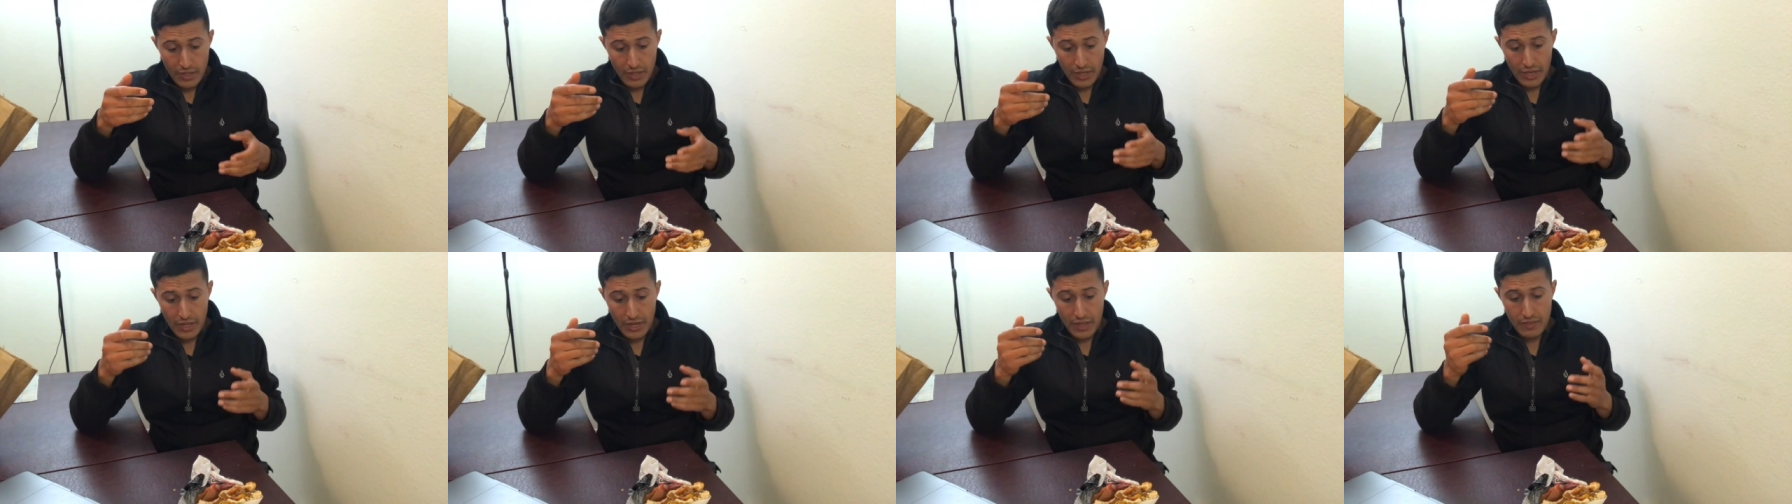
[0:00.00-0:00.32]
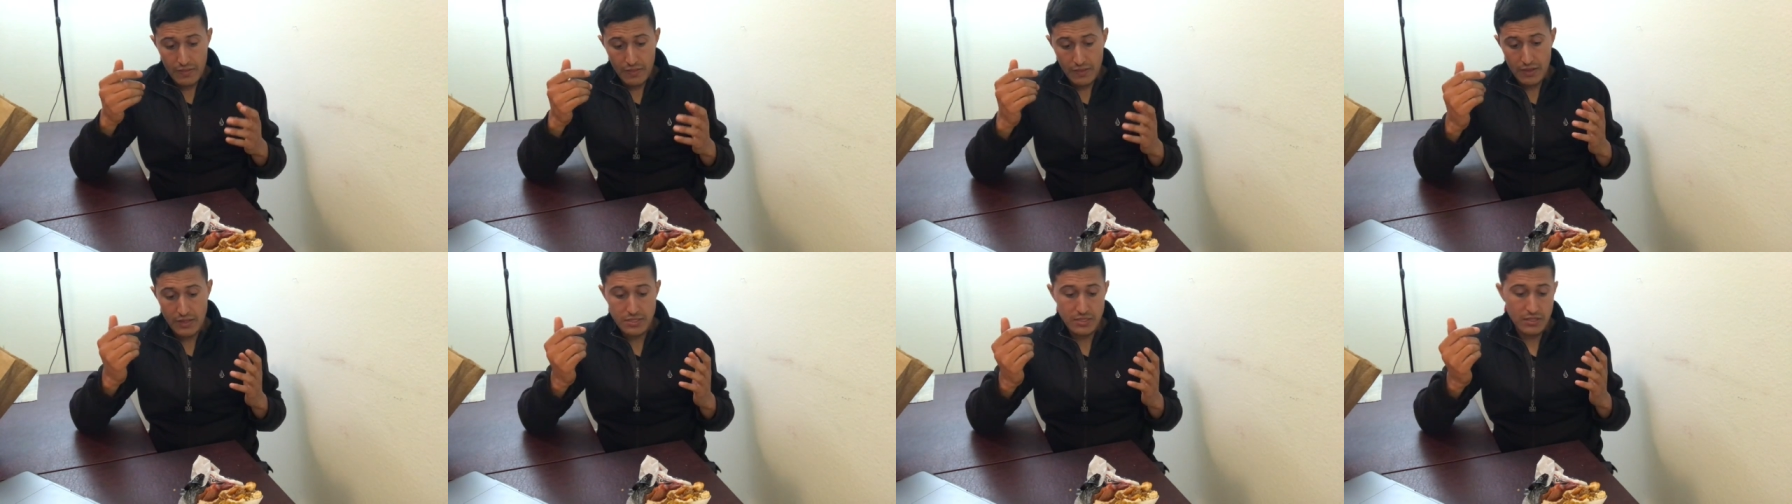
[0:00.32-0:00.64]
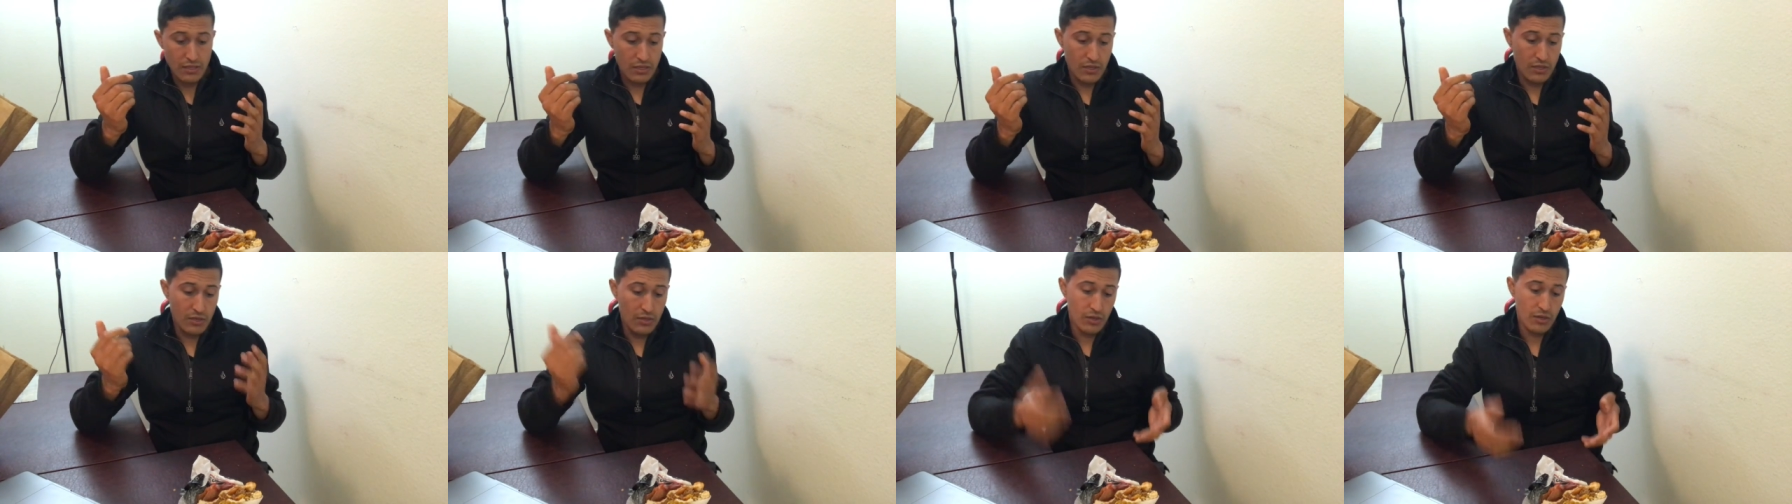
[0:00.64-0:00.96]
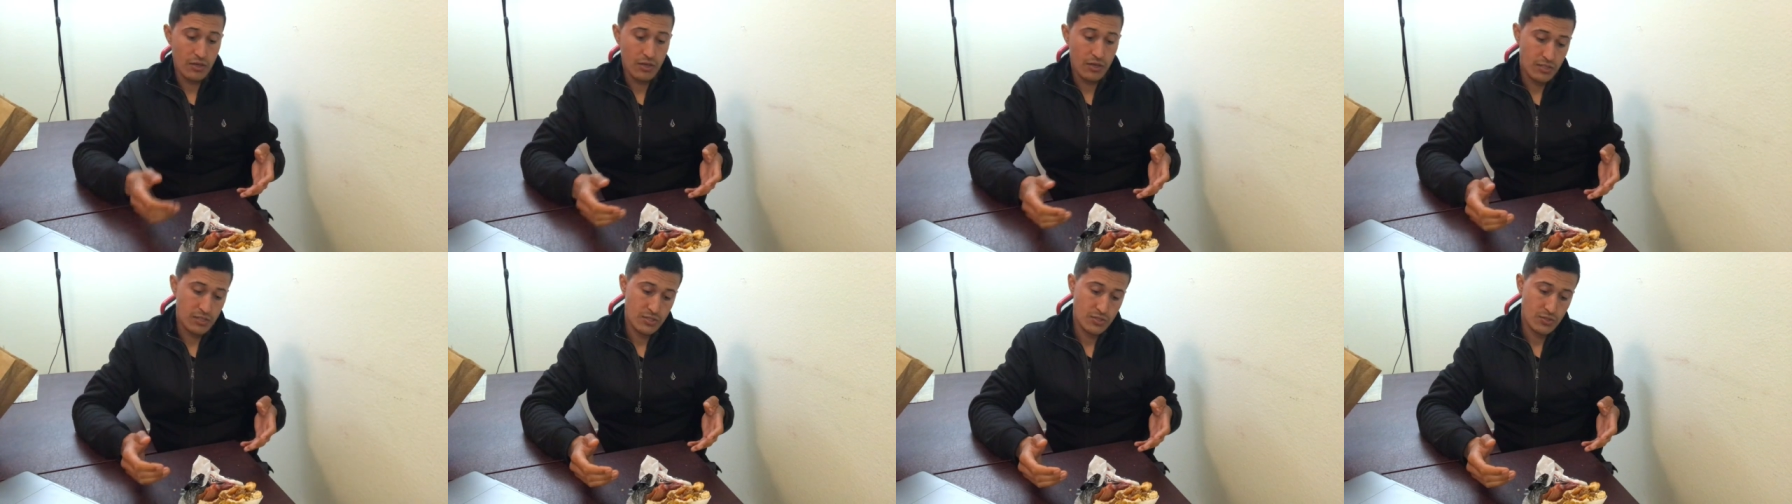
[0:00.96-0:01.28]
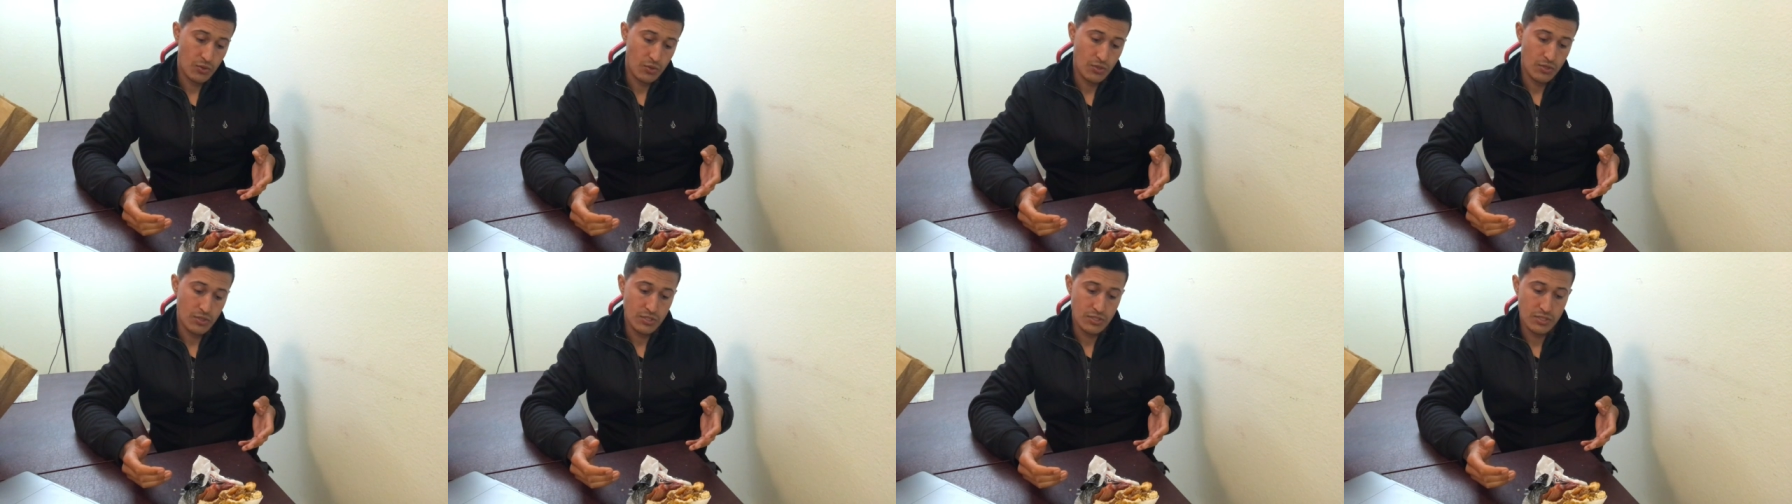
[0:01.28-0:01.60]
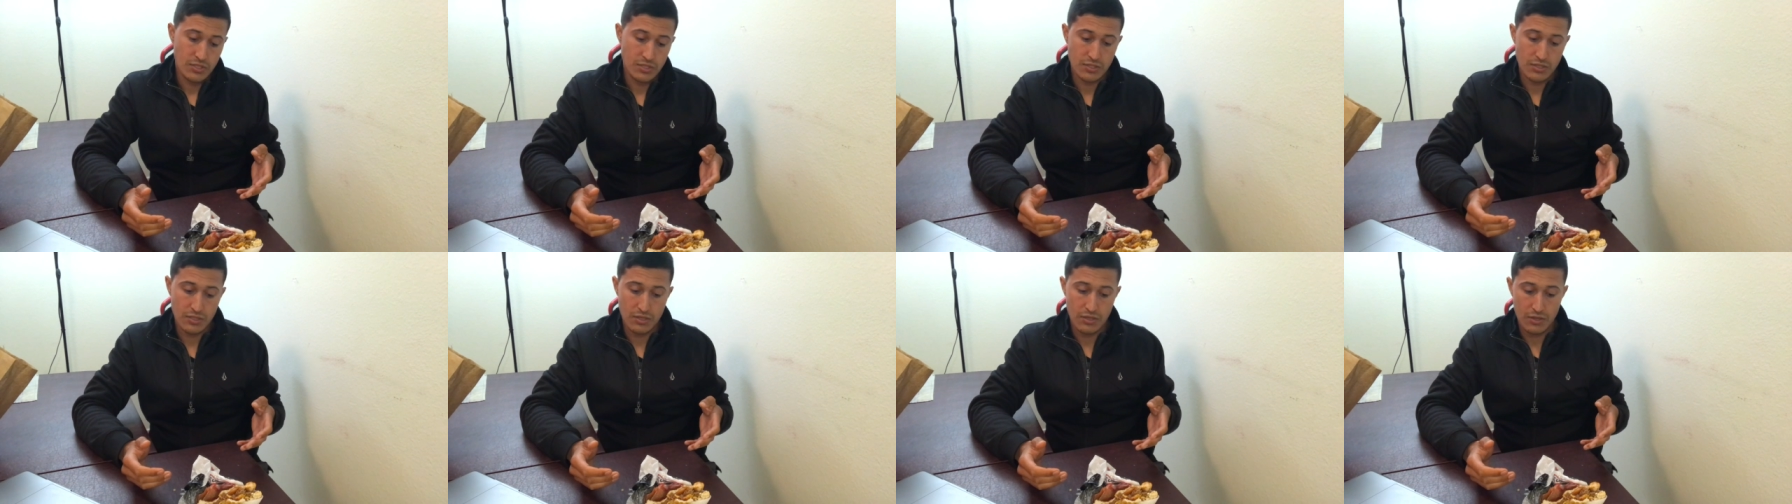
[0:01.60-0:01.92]
And I think it's a good
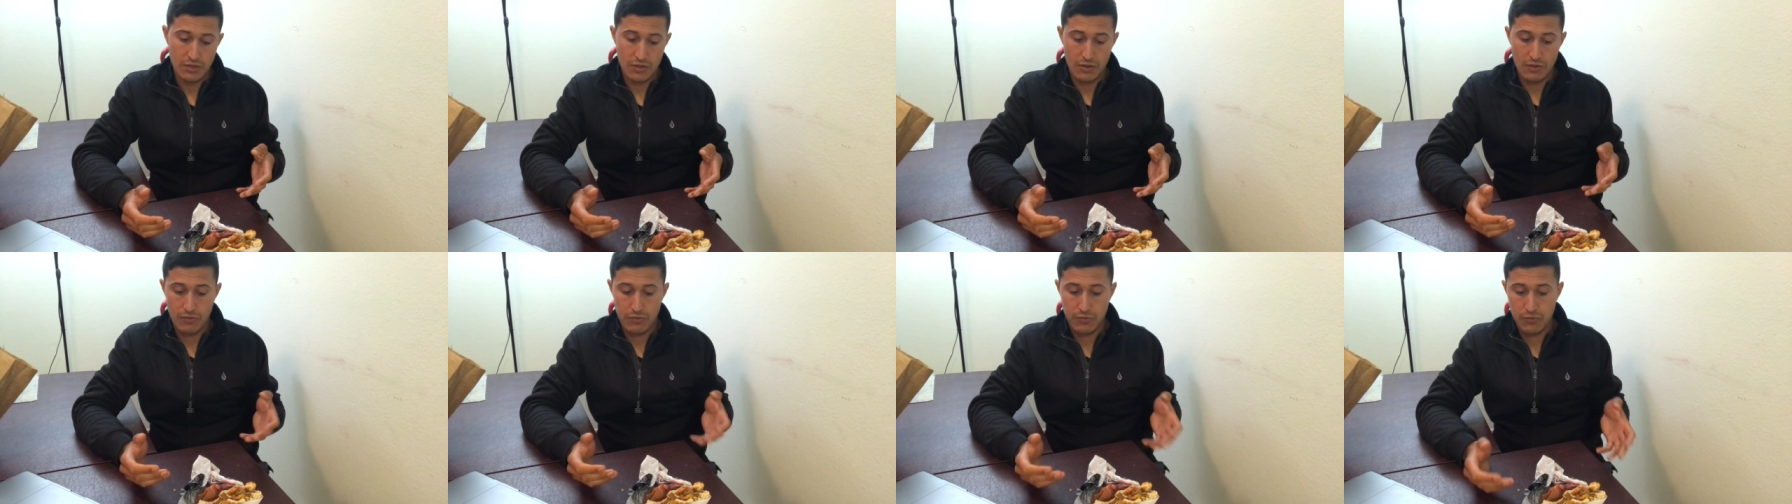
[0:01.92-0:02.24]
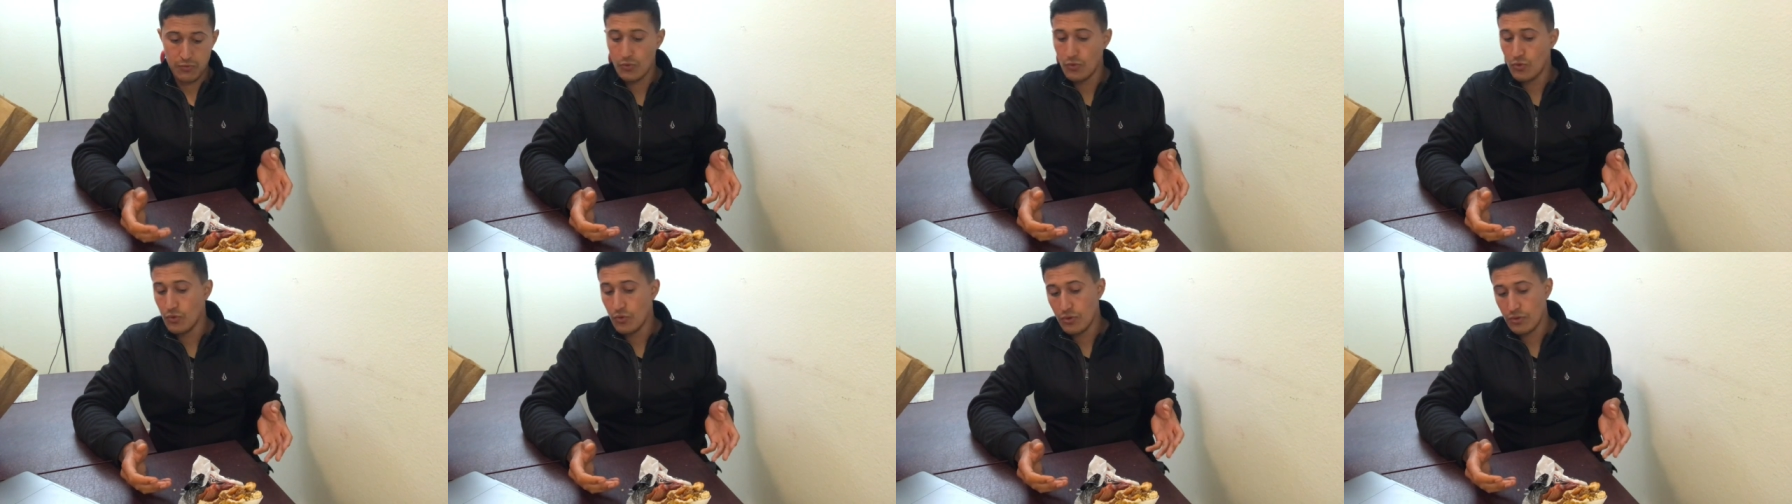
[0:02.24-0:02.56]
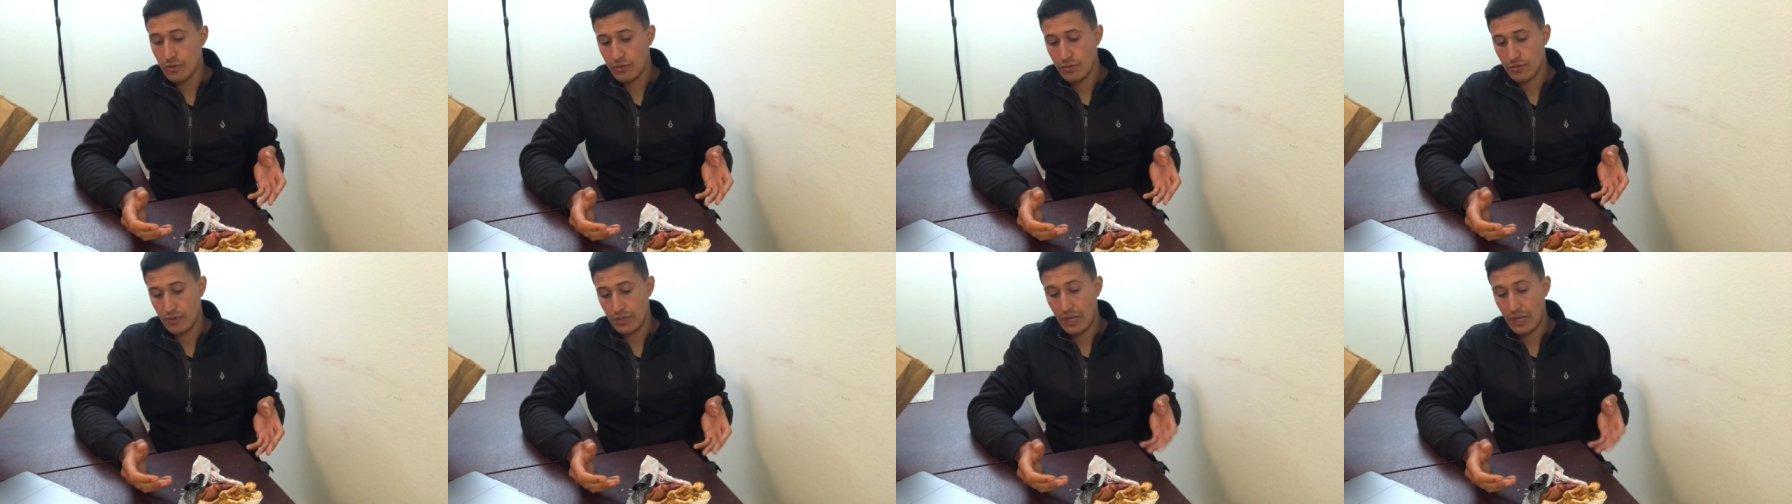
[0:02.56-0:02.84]
source of food,